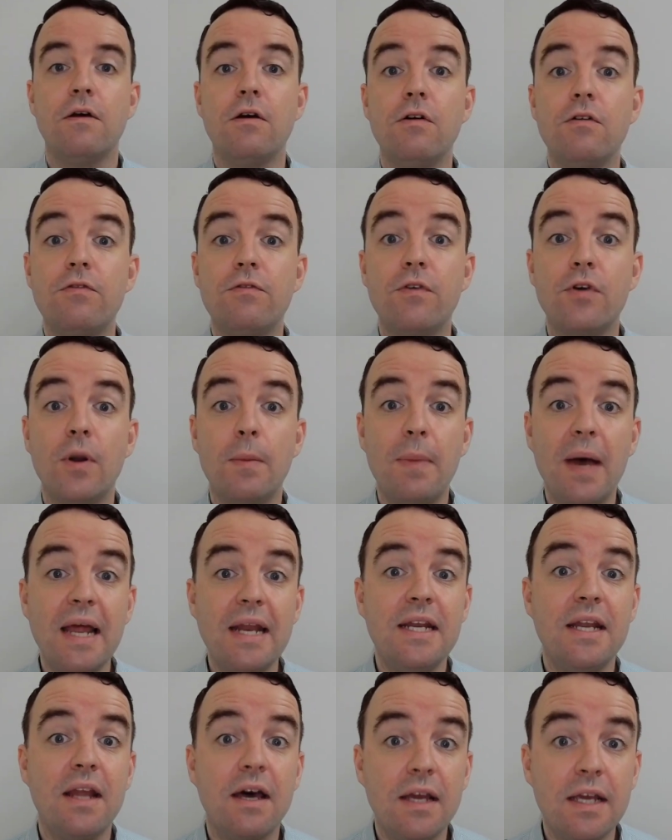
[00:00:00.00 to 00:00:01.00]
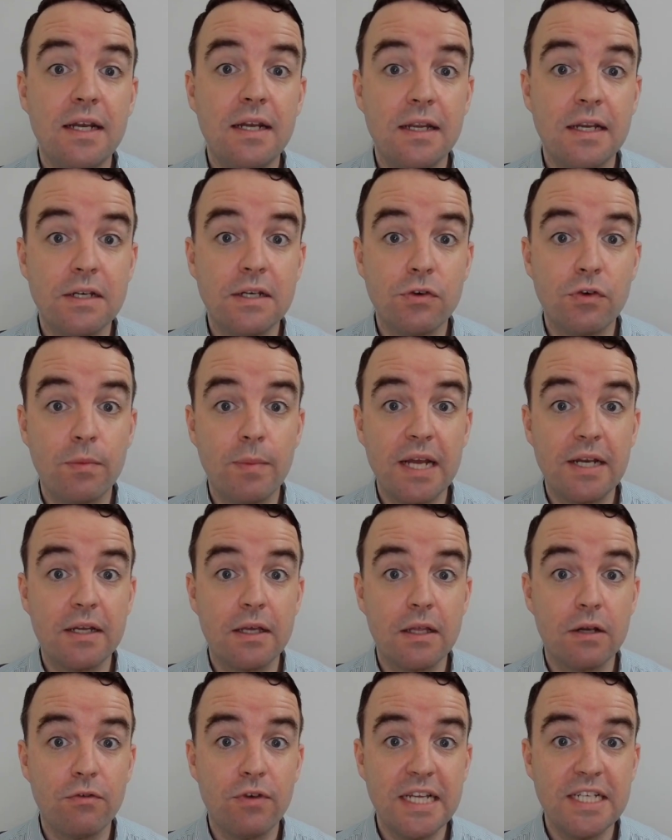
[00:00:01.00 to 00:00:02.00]
For a band 9 in
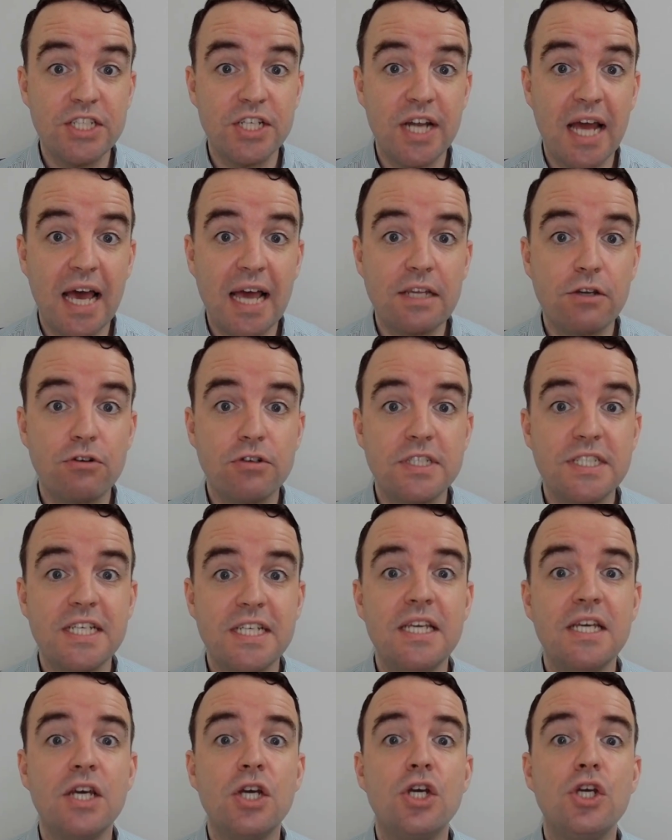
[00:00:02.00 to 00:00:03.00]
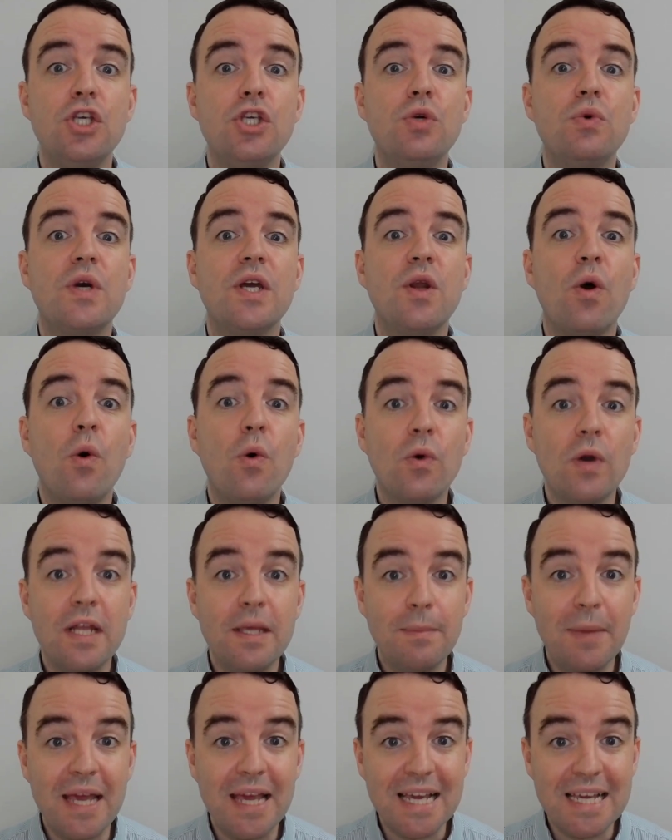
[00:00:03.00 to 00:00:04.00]
grammatical range and accuracy, you can only
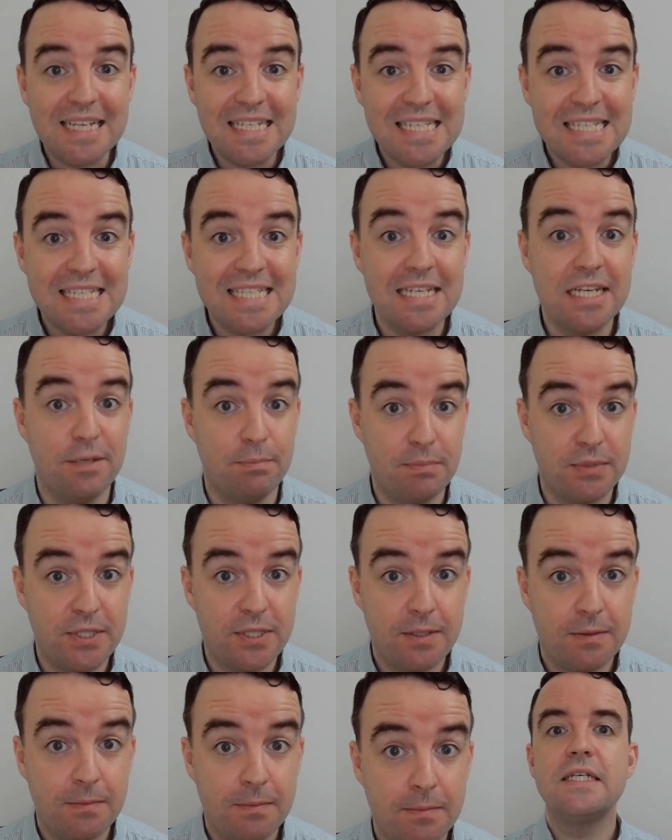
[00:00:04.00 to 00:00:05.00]
make slips.